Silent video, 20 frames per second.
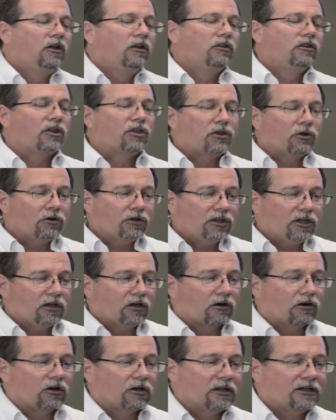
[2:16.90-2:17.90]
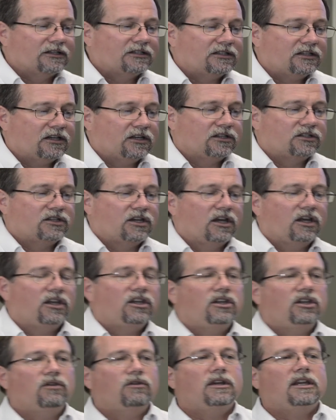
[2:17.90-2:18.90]
The third thing on our list is
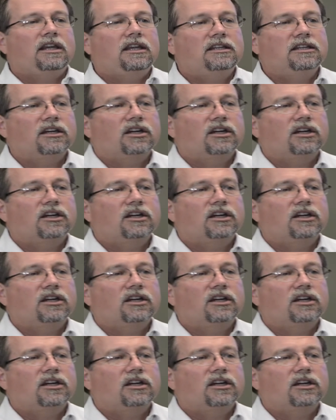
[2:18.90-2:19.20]
you need to